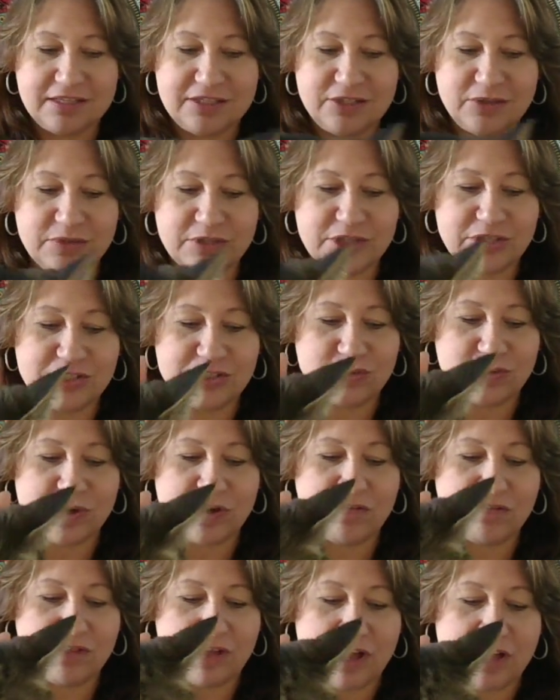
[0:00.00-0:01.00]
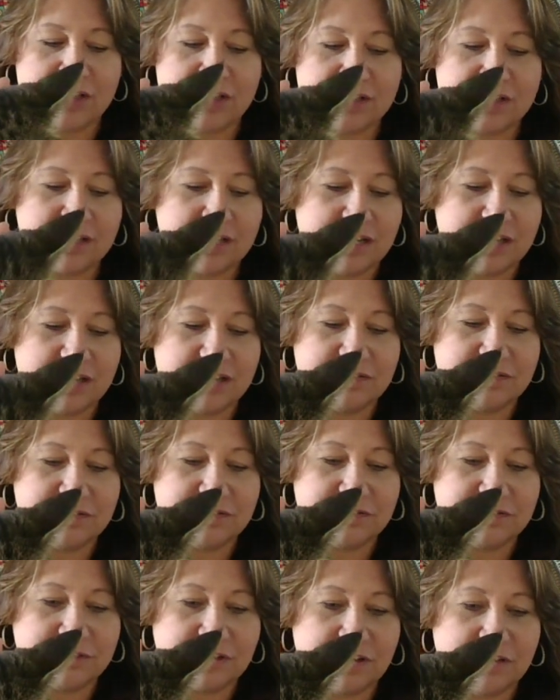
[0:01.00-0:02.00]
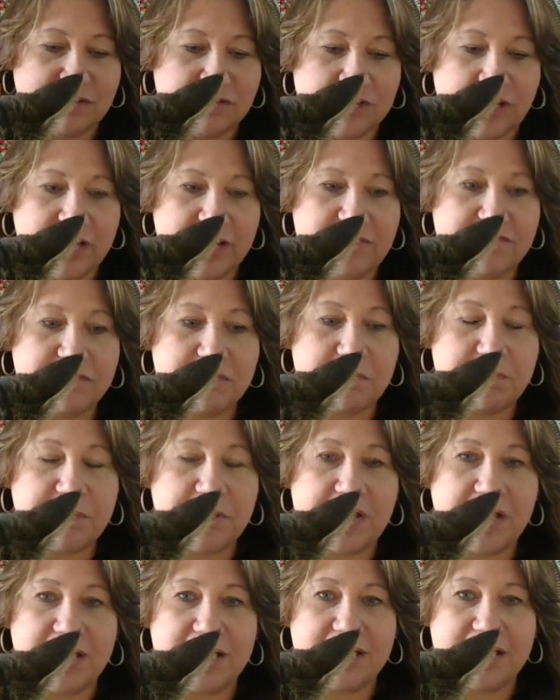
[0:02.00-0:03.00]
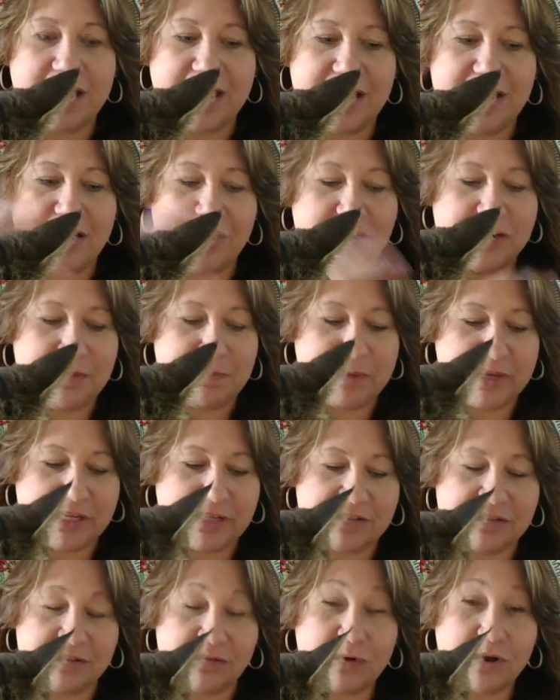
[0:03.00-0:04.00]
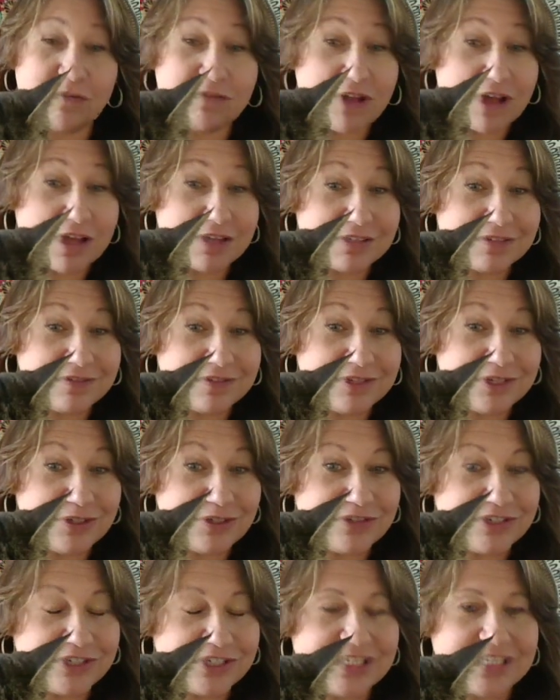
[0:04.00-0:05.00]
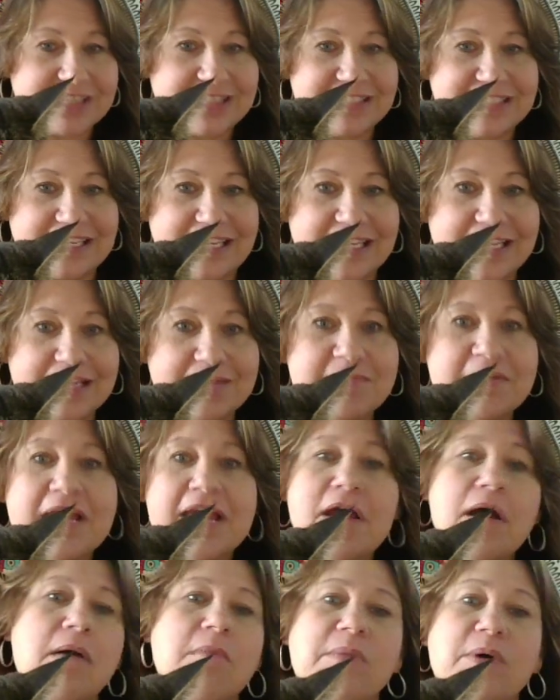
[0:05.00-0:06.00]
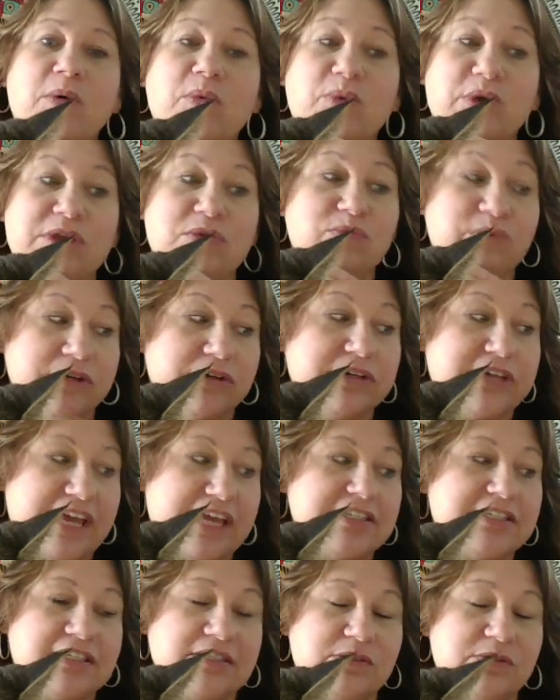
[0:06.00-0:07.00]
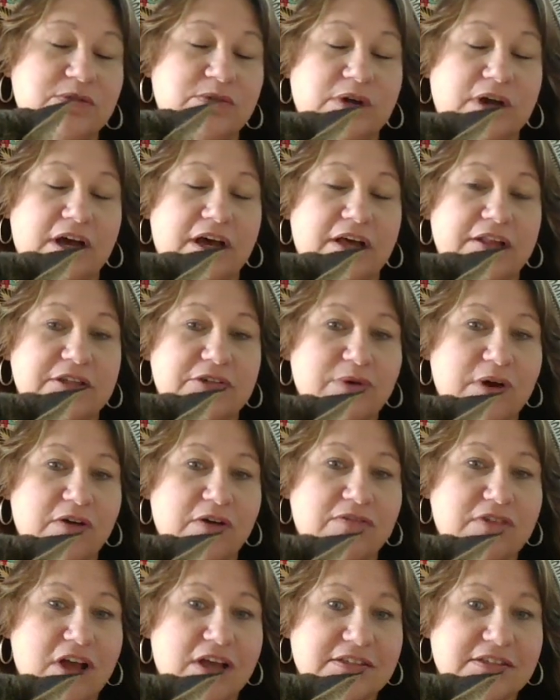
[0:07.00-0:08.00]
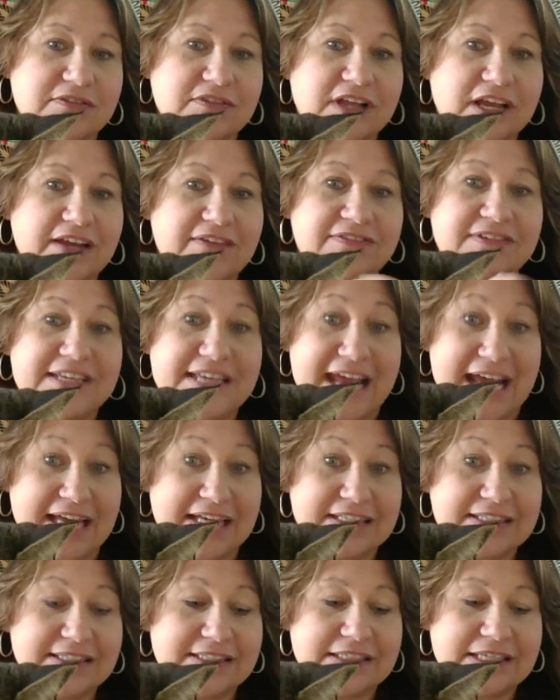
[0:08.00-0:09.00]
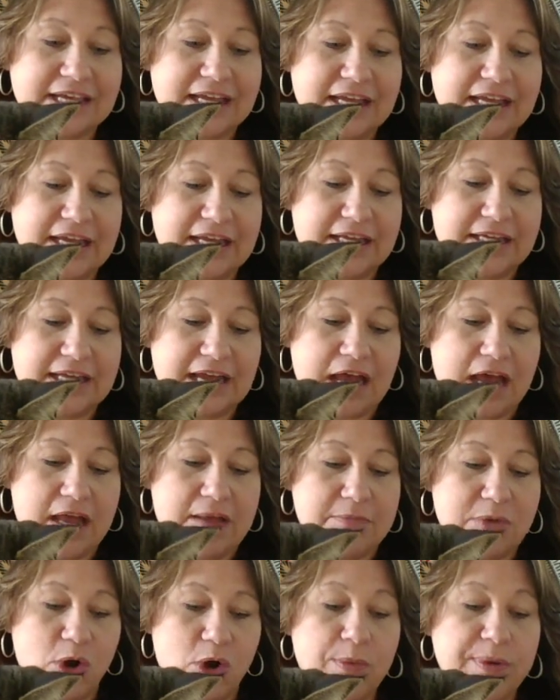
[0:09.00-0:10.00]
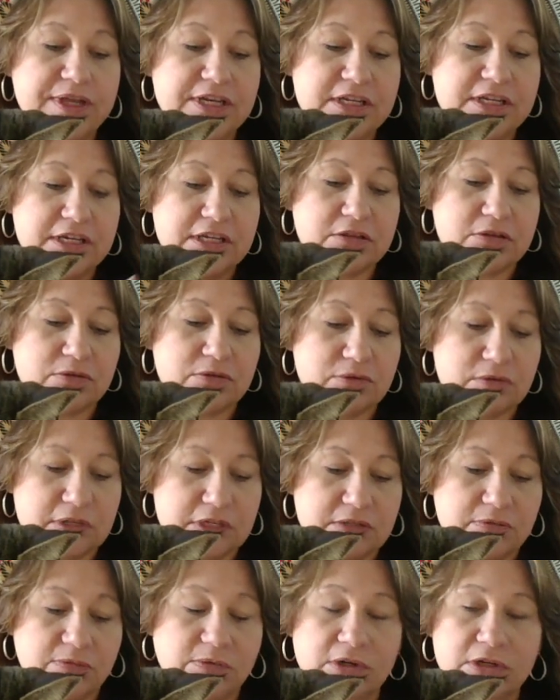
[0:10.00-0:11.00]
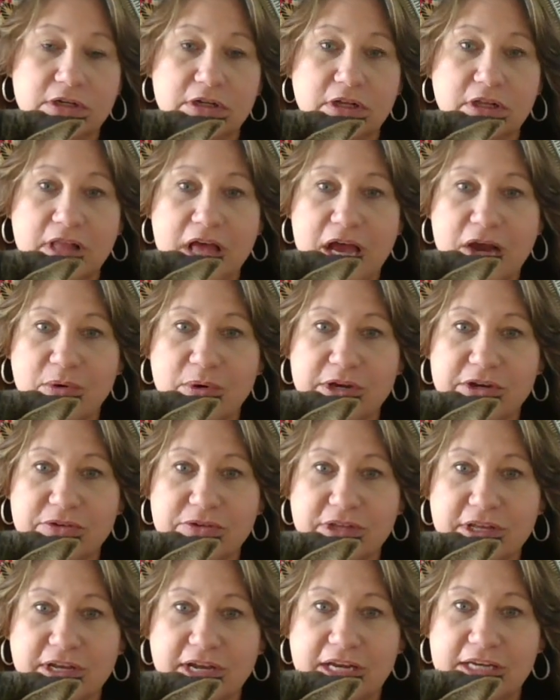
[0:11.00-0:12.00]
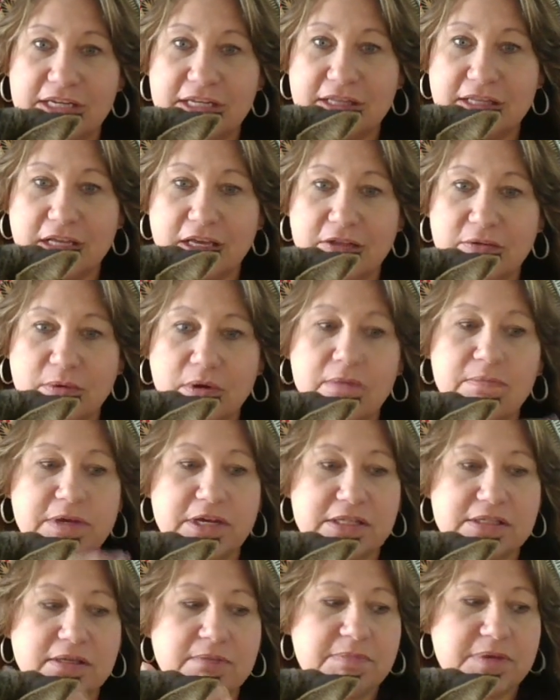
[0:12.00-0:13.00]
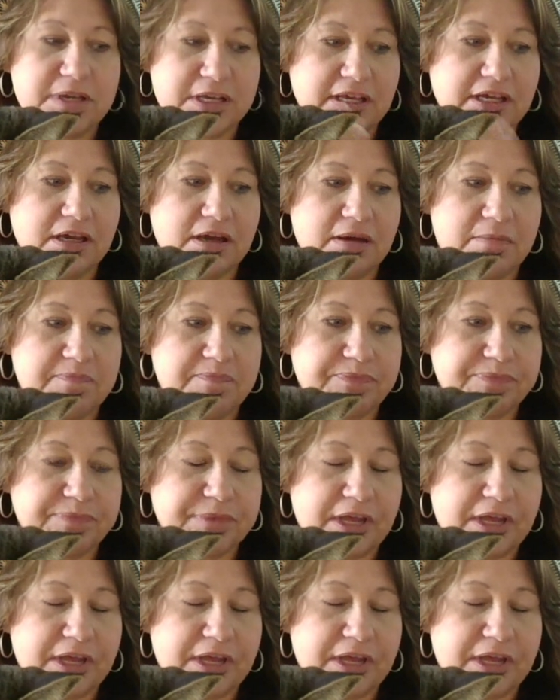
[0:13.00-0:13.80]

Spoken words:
doing the 12 laws of life, but I'd already picked 12 laws of the universe at the time. But we will get to the 12 laws of life next, and I'm hoping to get through this one a lot quicker than I did the other one because I'm picking up